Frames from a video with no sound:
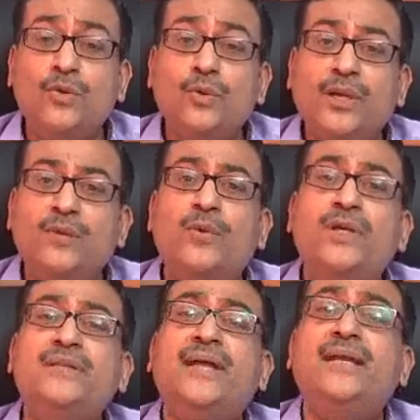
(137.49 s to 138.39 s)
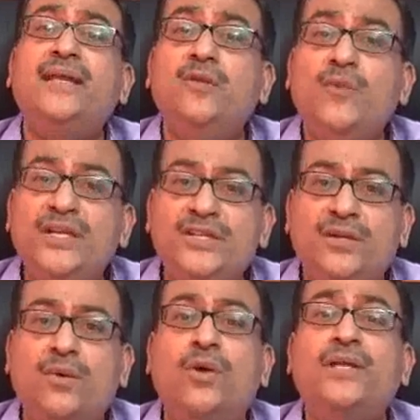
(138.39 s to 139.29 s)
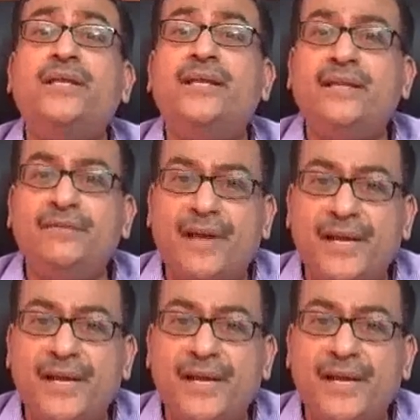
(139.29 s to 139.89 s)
to convert that invention or creative